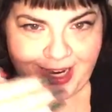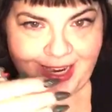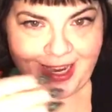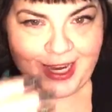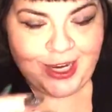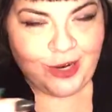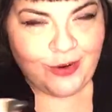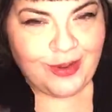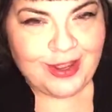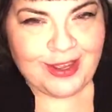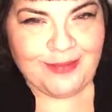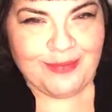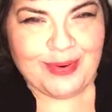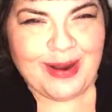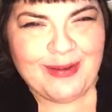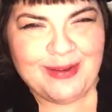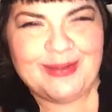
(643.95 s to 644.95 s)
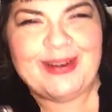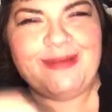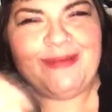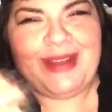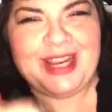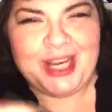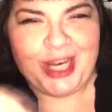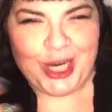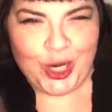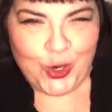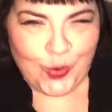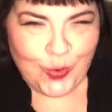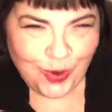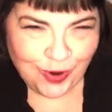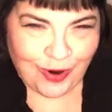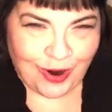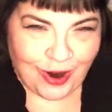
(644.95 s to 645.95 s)
I knew it probably wouldn't be a new
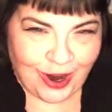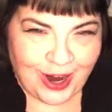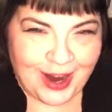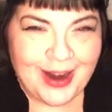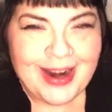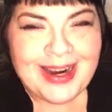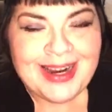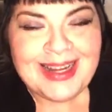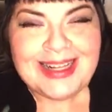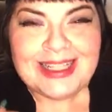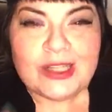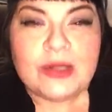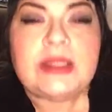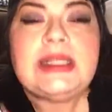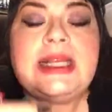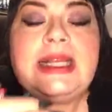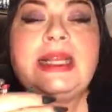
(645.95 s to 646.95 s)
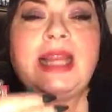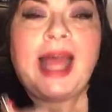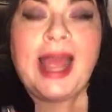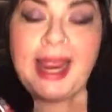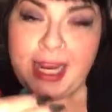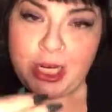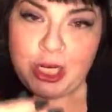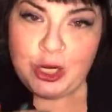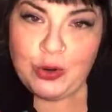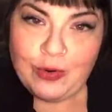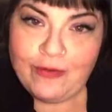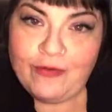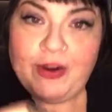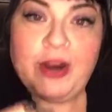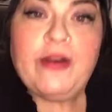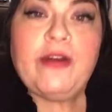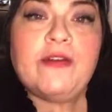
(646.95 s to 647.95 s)
car, so I said like new, or
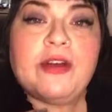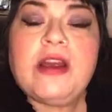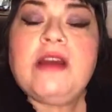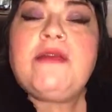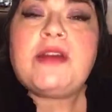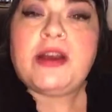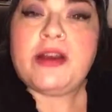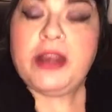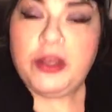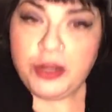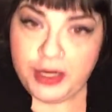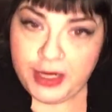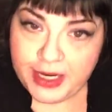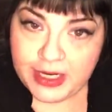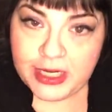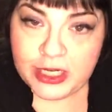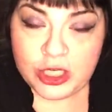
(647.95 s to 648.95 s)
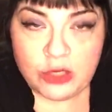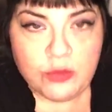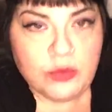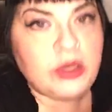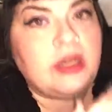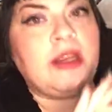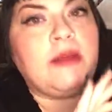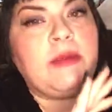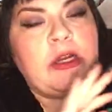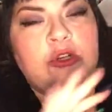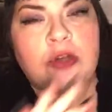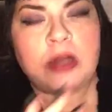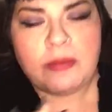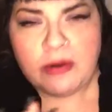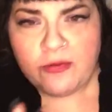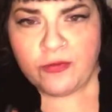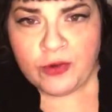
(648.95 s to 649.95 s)
very, very, very good condition, wouldn't give me
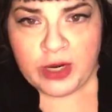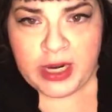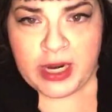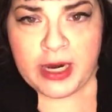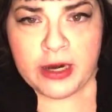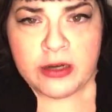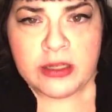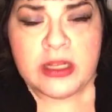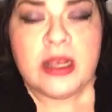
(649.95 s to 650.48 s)
trouble for years.